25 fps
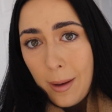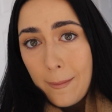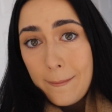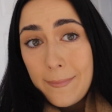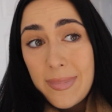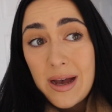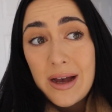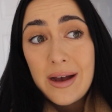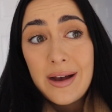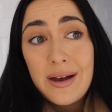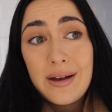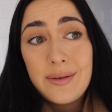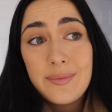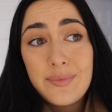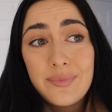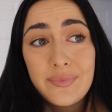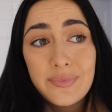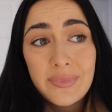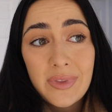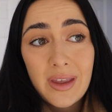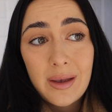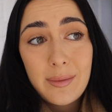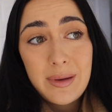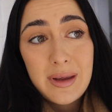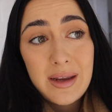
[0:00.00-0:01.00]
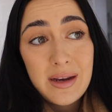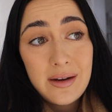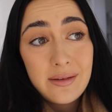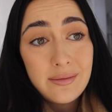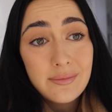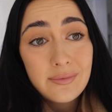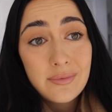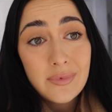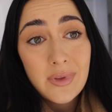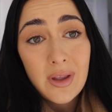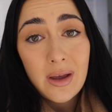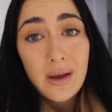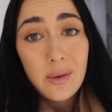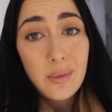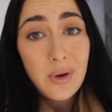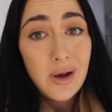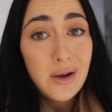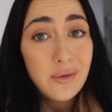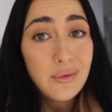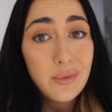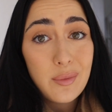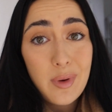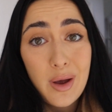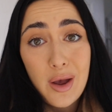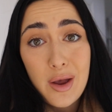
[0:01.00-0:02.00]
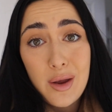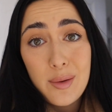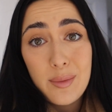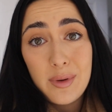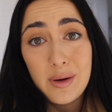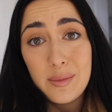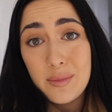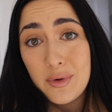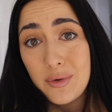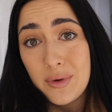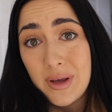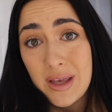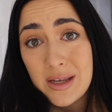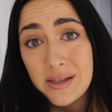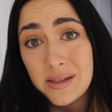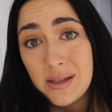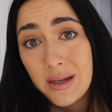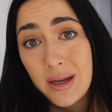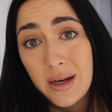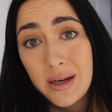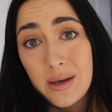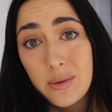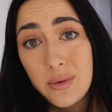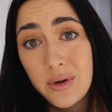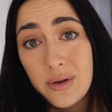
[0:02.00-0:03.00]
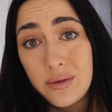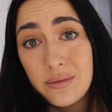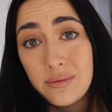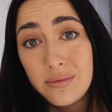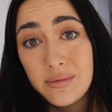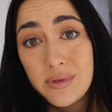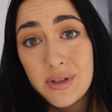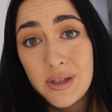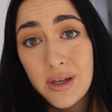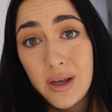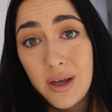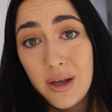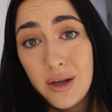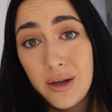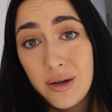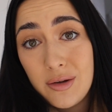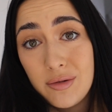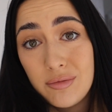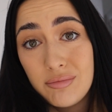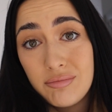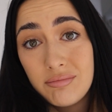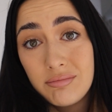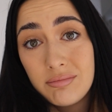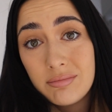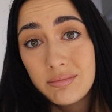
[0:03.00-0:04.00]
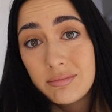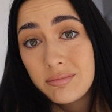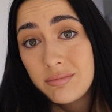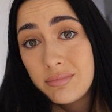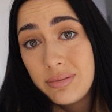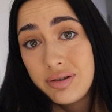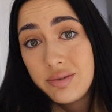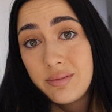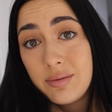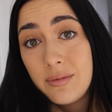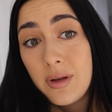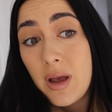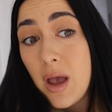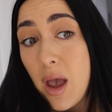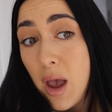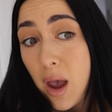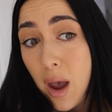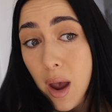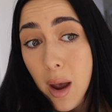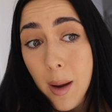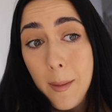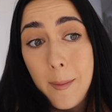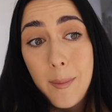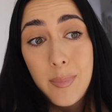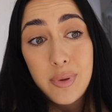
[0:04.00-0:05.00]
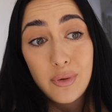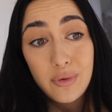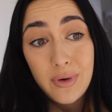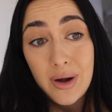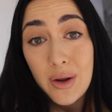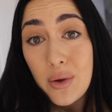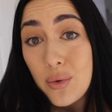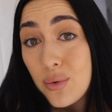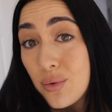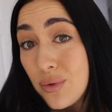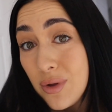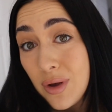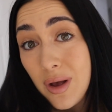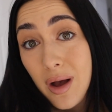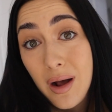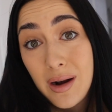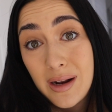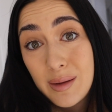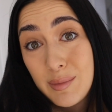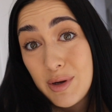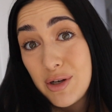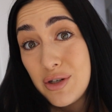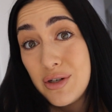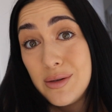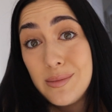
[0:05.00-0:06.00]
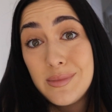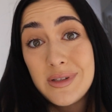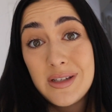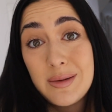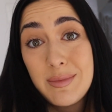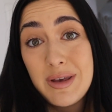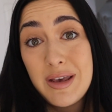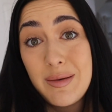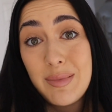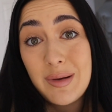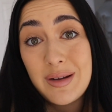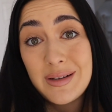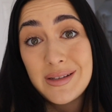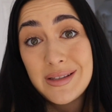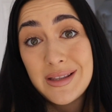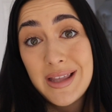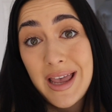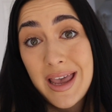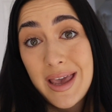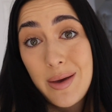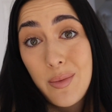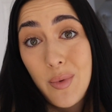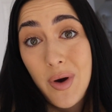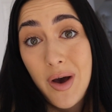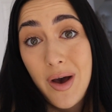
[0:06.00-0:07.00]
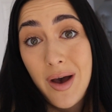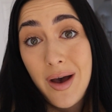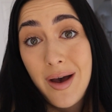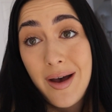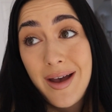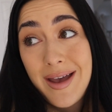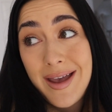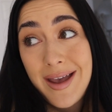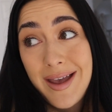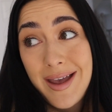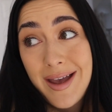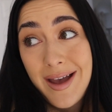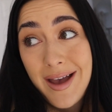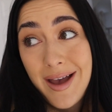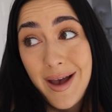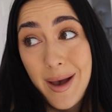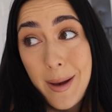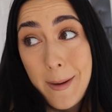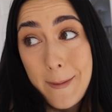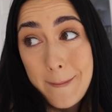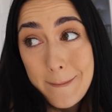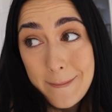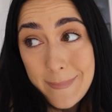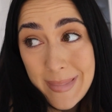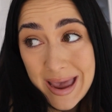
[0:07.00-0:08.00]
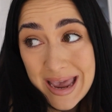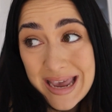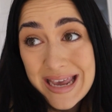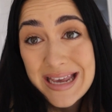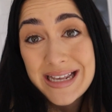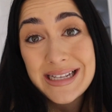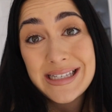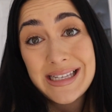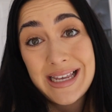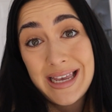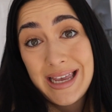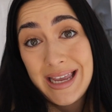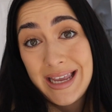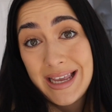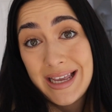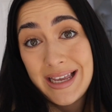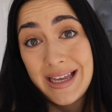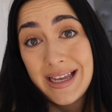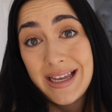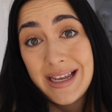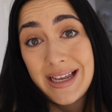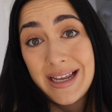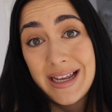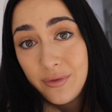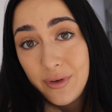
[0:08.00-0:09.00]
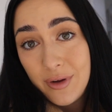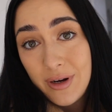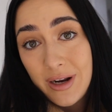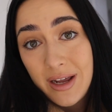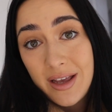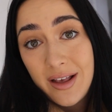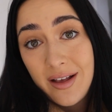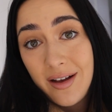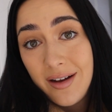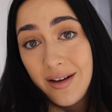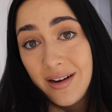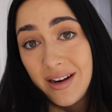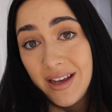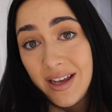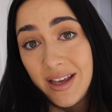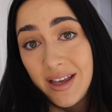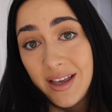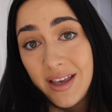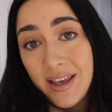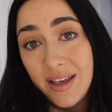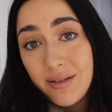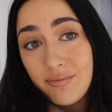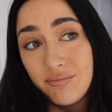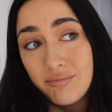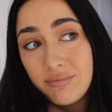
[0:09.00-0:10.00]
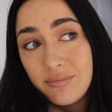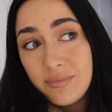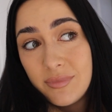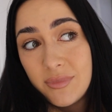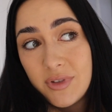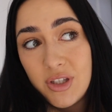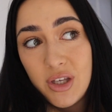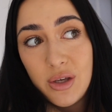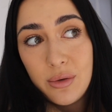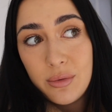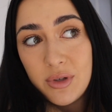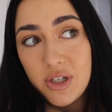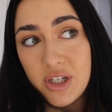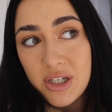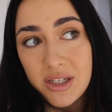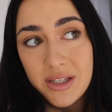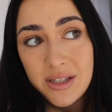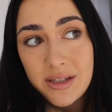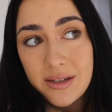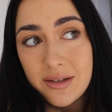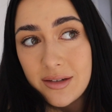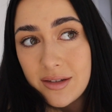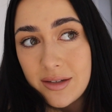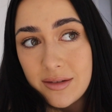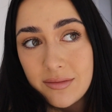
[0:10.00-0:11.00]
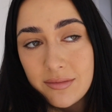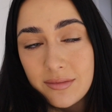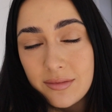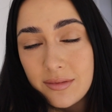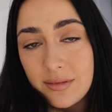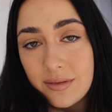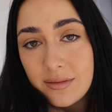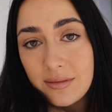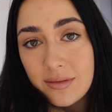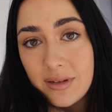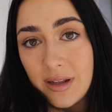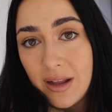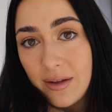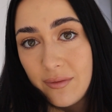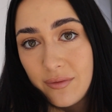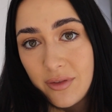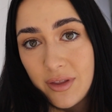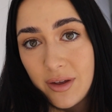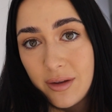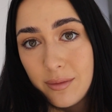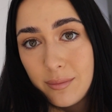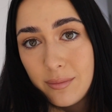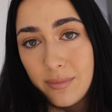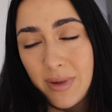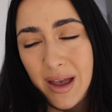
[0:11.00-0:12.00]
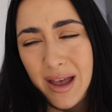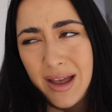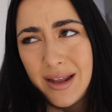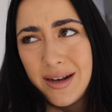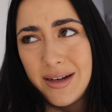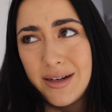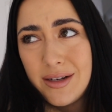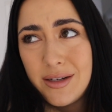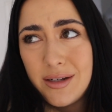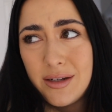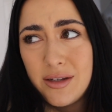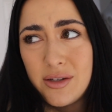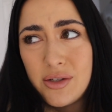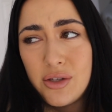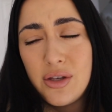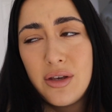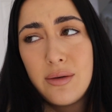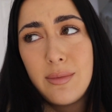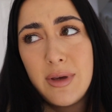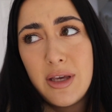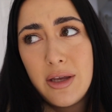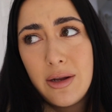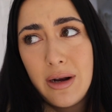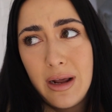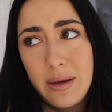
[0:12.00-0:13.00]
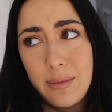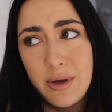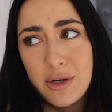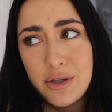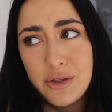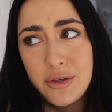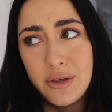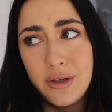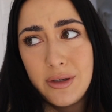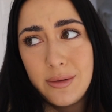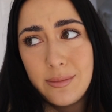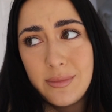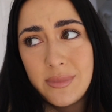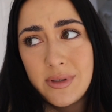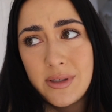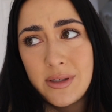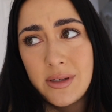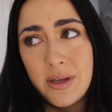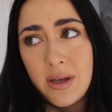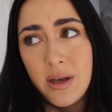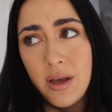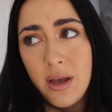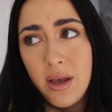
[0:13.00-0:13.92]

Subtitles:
But I mean, I work from home and I'm not kissing anyone. So bring all the garlic mushrooms to me because they were amazing. If you like garlic, you would just love them. And assuming you like mushrooms,